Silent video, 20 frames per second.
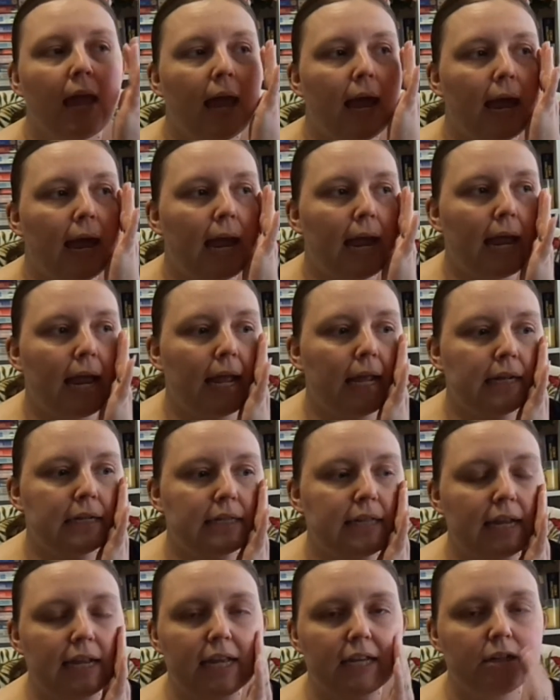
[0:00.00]
And
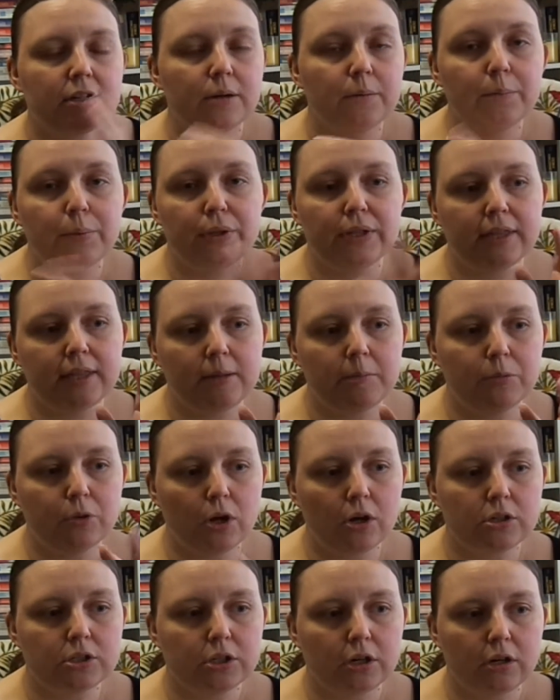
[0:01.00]
they had completely
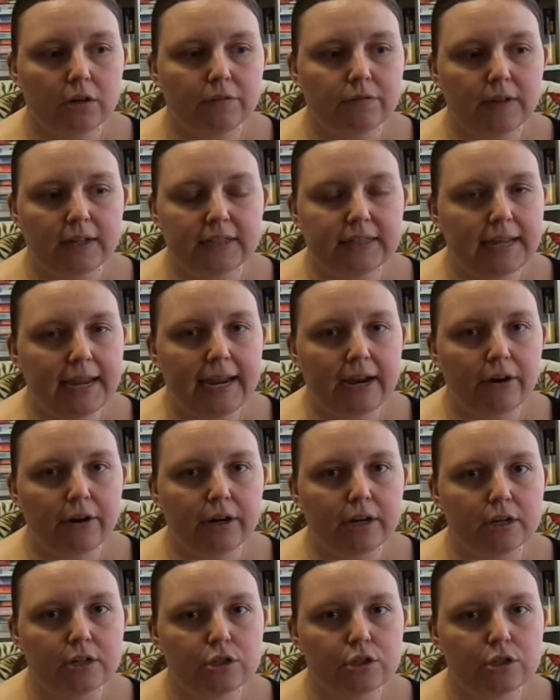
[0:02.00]
blocked off like the area